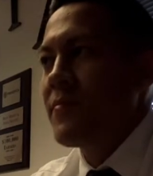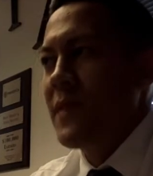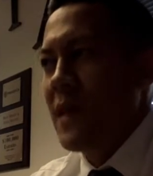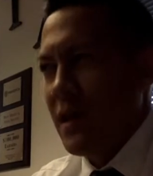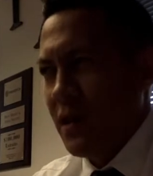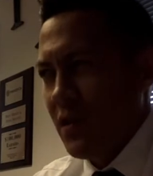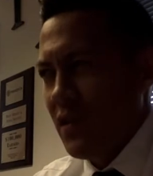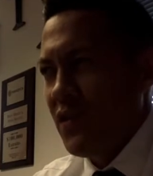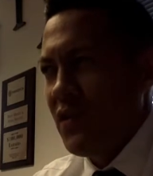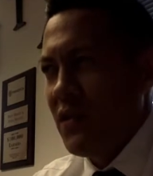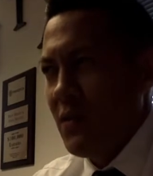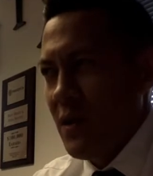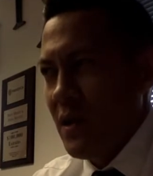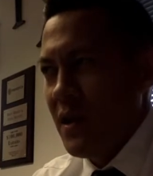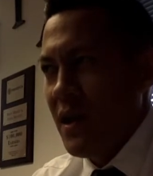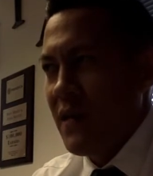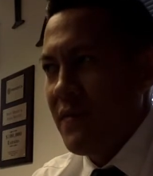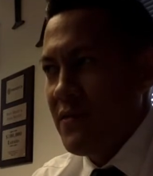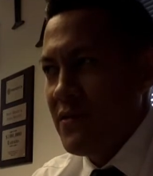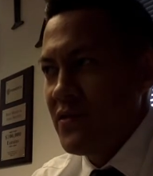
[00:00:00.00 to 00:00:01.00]
Now, can you see why
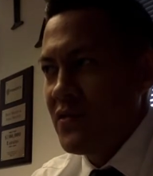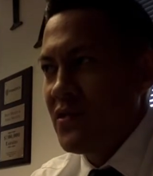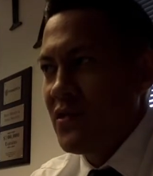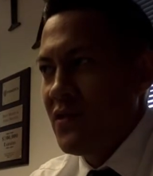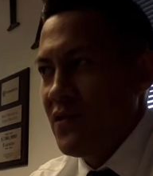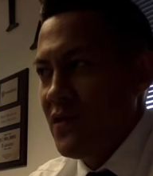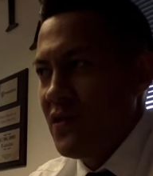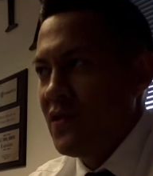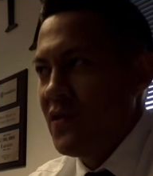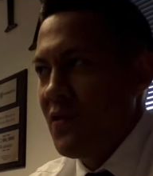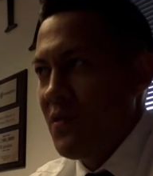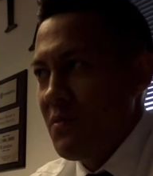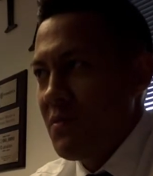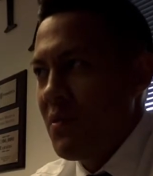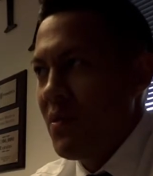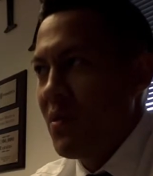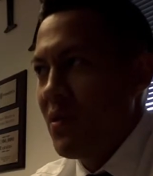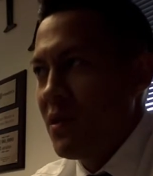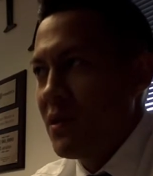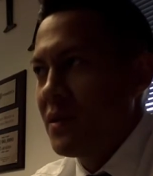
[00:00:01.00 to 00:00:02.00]
life insurance is so
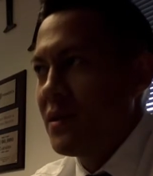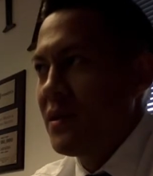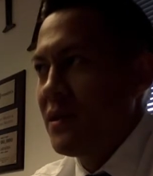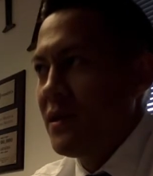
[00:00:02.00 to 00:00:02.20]
important?